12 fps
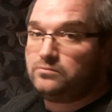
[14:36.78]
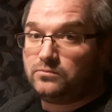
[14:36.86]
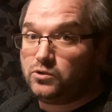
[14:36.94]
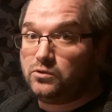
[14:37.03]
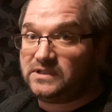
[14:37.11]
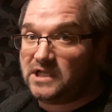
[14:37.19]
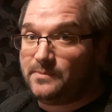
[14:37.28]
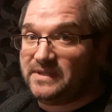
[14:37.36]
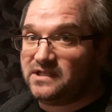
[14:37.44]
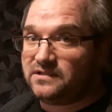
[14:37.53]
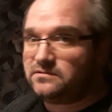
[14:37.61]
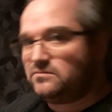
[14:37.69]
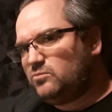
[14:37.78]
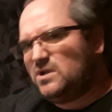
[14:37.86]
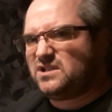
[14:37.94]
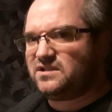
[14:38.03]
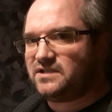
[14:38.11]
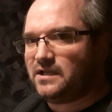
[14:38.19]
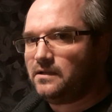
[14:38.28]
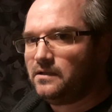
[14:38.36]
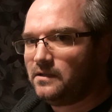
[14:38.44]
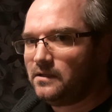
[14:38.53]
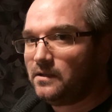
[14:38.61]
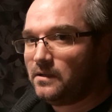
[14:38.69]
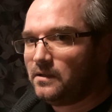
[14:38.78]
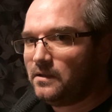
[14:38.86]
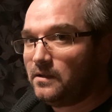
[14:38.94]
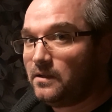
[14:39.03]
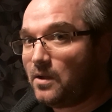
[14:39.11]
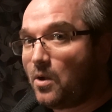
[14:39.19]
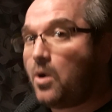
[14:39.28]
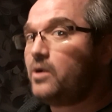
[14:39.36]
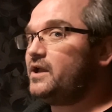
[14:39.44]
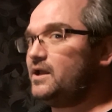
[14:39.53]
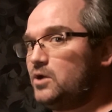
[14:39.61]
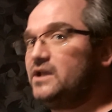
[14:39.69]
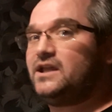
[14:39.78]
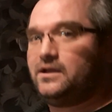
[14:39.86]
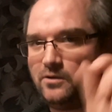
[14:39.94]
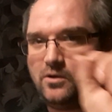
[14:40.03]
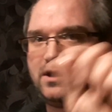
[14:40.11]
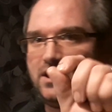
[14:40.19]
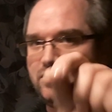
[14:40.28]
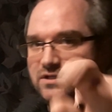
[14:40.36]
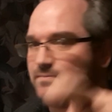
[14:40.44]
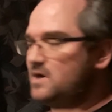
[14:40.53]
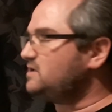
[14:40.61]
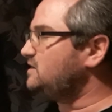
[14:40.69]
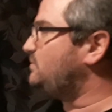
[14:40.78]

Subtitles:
You tell me this. What does it say? Okay. You smarty